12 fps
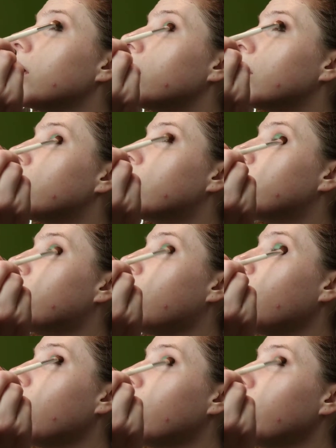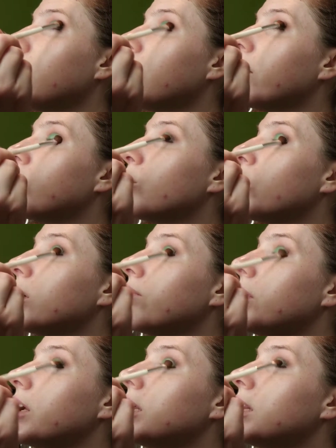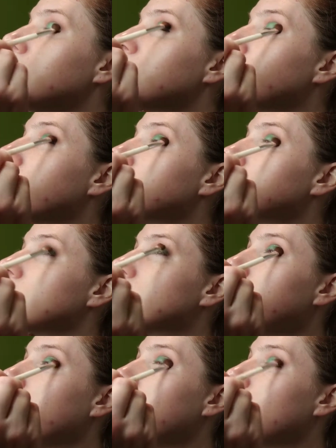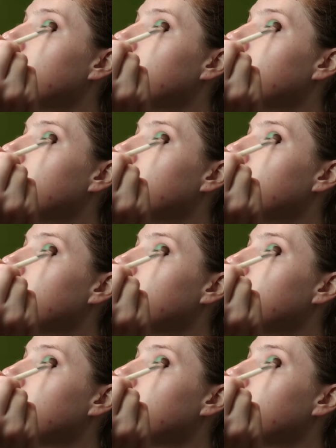oh, I love Morphe, and this brush is great,